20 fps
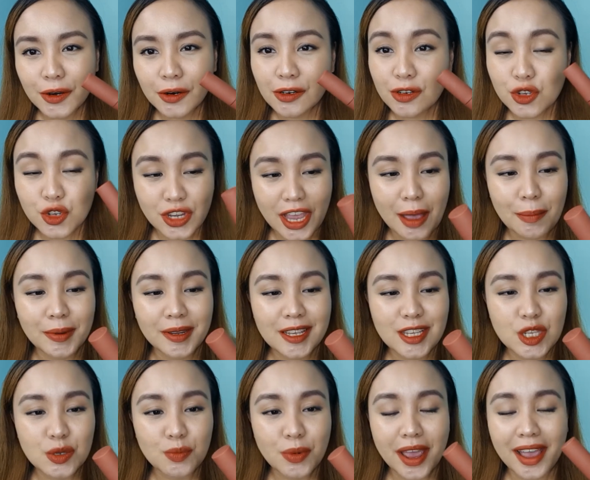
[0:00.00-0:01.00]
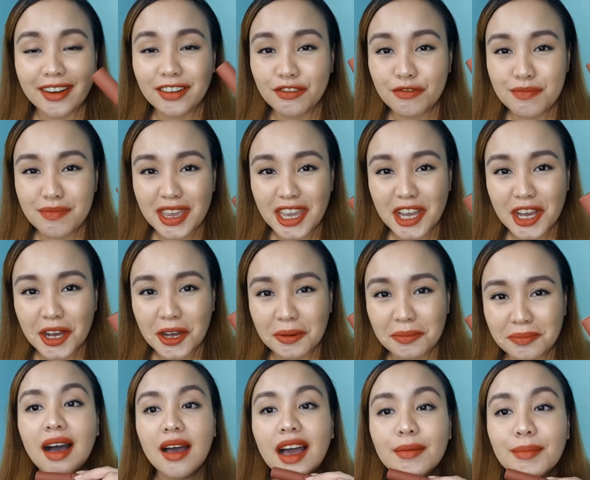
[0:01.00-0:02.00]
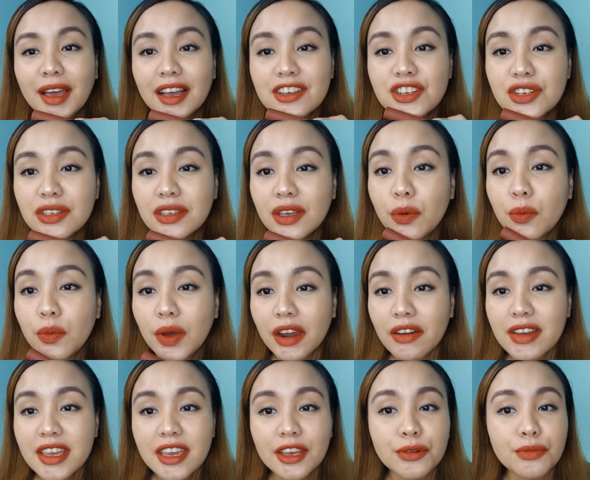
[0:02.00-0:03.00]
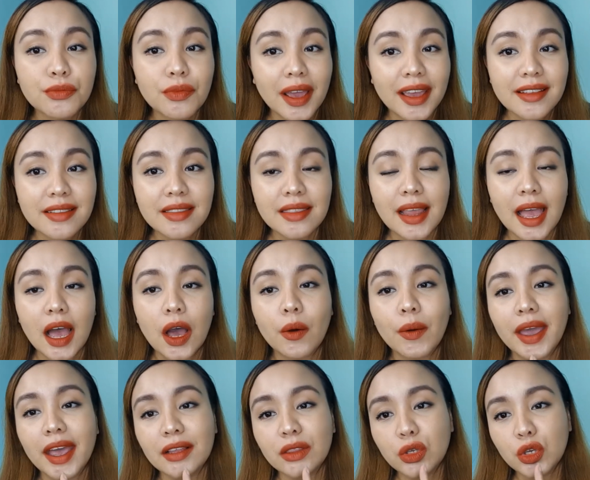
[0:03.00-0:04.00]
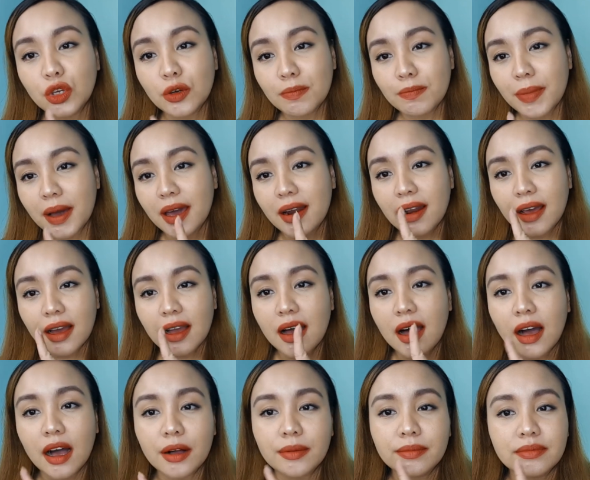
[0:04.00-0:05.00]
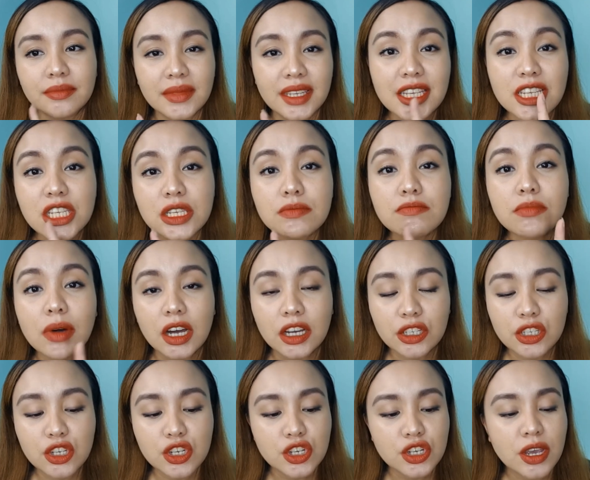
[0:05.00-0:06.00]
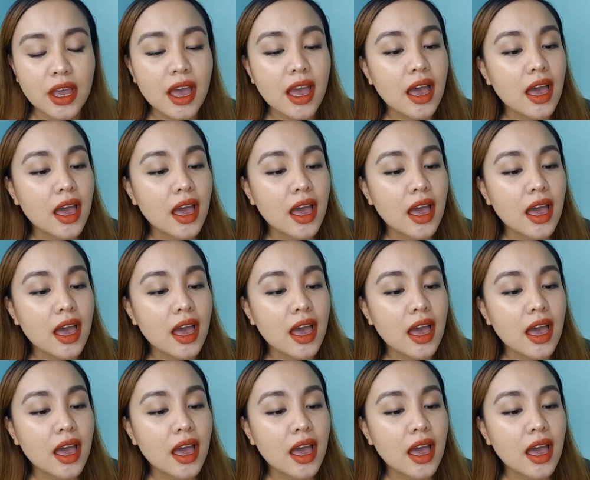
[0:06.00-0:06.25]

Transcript: or Japanese brand of makeup. I'm actually wearing it right now. Ito yung parang ni-smudge.